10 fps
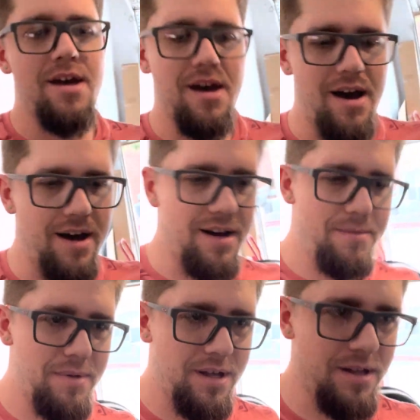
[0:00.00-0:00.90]

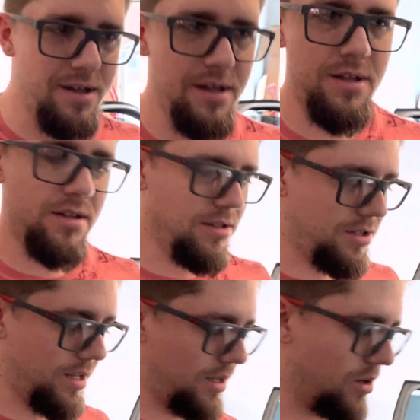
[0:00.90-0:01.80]

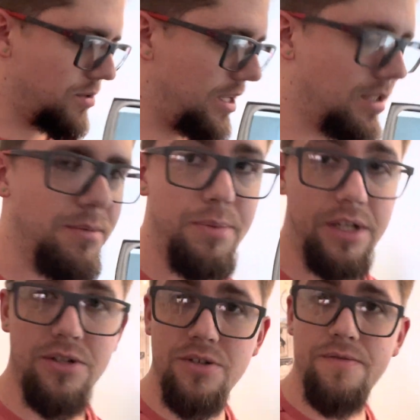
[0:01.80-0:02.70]
so I can go take some
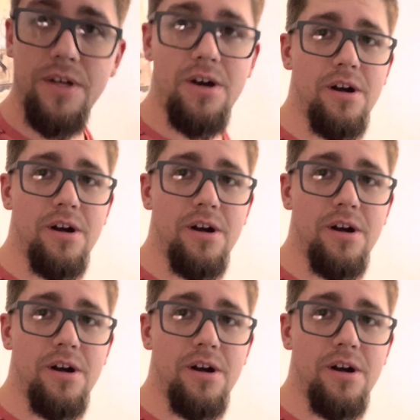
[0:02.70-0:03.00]
pictures of the car.